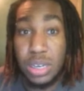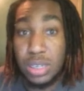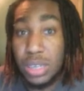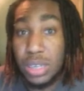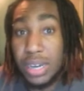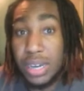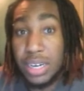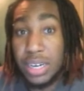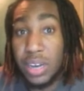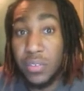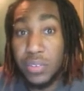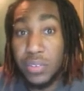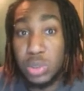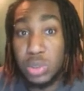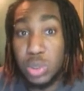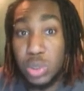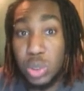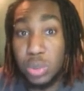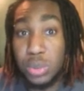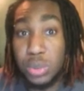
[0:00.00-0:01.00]
a lot of
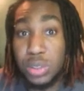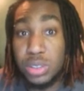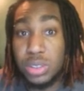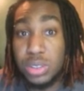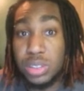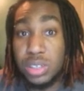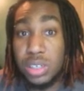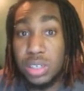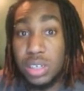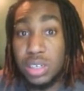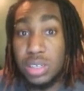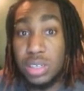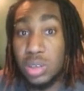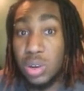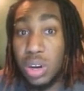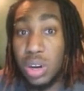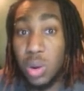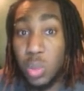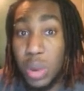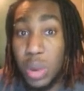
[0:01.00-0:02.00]
YouTubers, you know,
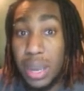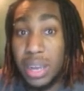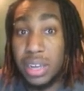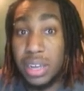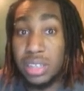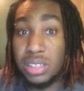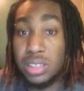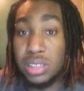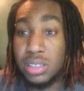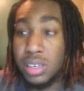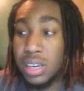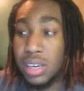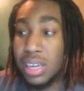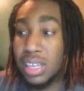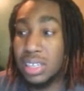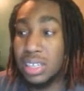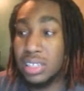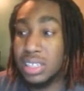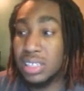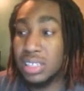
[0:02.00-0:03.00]
away,
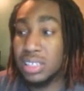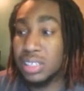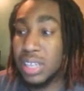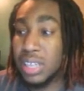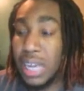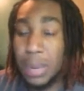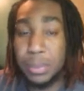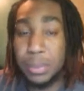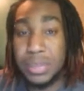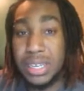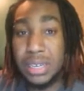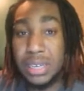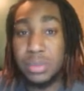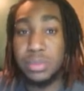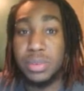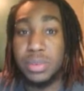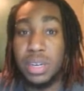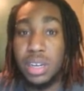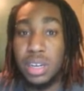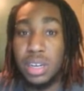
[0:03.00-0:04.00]
and just keep them